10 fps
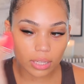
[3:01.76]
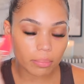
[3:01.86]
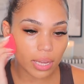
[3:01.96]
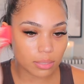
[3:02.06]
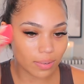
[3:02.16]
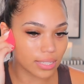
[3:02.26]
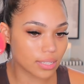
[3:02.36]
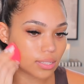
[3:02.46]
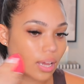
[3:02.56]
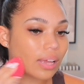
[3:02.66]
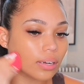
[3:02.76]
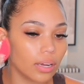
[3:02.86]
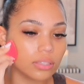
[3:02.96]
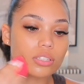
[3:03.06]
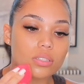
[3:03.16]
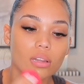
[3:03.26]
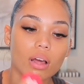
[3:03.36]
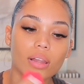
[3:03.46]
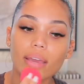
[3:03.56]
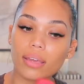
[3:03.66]
makes my skin just look
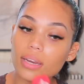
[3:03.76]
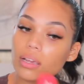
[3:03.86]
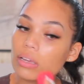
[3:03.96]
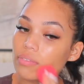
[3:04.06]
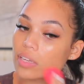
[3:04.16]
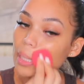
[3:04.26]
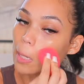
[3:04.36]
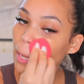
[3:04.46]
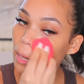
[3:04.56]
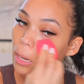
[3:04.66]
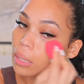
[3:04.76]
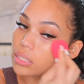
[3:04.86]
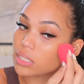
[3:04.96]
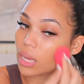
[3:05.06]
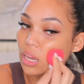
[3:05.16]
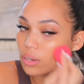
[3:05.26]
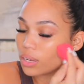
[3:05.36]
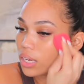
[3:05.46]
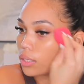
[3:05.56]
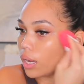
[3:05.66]
like an even skin,
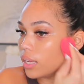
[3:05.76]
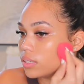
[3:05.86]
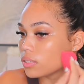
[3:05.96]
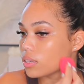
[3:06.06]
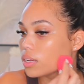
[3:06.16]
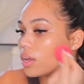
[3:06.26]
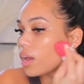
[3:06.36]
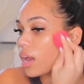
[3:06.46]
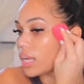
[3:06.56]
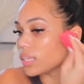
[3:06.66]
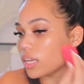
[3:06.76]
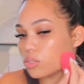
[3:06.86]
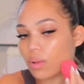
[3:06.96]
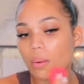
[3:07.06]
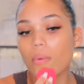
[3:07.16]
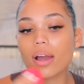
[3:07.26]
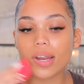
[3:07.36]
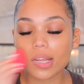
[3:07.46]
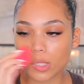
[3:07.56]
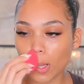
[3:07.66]
it does. And that's why I wanted
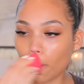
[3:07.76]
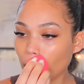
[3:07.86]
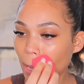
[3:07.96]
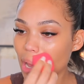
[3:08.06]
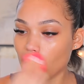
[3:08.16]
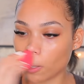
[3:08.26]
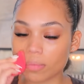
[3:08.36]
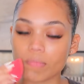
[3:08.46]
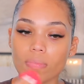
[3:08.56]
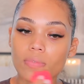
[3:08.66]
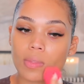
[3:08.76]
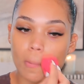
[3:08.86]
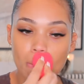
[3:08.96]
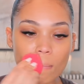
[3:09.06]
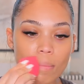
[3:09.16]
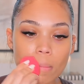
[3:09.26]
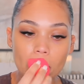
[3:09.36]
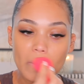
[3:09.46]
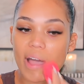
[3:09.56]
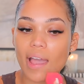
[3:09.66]
it too, because
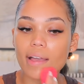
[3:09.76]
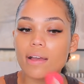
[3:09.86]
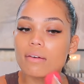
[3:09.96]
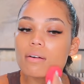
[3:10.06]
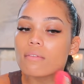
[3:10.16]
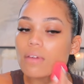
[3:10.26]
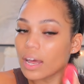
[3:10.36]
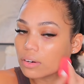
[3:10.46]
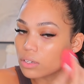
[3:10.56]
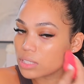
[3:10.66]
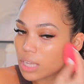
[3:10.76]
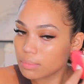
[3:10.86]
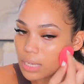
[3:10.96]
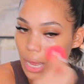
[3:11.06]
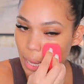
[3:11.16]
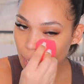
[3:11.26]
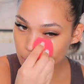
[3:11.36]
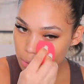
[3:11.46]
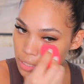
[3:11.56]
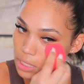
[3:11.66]
like, I don't know, sometimes,
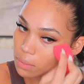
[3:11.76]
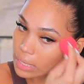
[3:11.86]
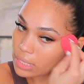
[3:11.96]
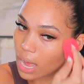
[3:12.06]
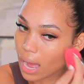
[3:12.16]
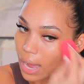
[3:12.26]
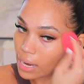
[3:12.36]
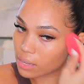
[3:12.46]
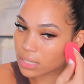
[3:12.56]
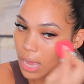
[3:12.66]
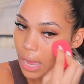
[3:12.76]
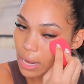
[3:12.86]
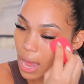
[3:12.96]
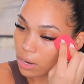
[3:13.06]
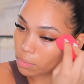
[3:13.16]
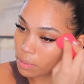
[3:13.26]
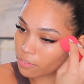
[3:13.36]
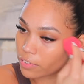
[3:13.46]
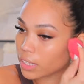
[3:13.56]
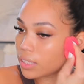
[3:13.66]
especially when it's hot outside, I don't be
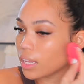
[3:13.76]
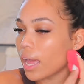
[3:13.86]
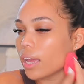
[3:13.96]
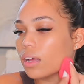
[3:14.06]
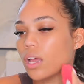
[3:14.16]
feeling like,